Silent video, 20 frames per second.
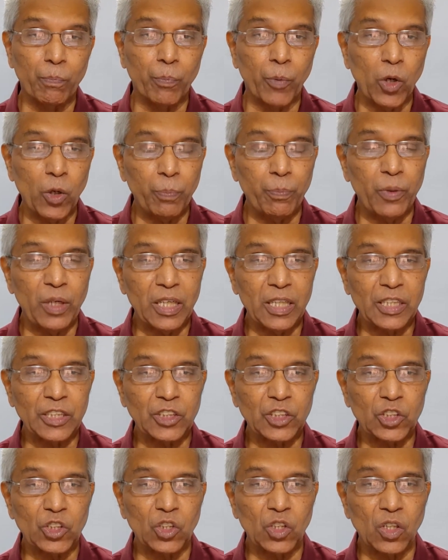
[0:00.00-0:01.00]

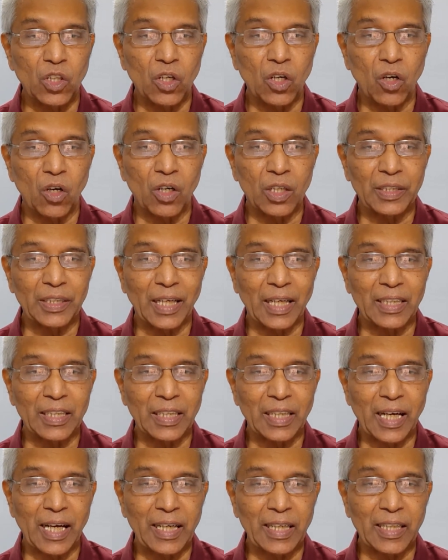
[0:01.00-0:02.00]
Populous, on the
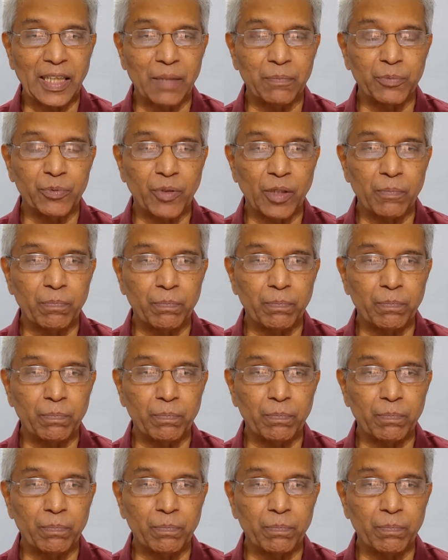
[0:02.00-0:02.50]
other hand, comes from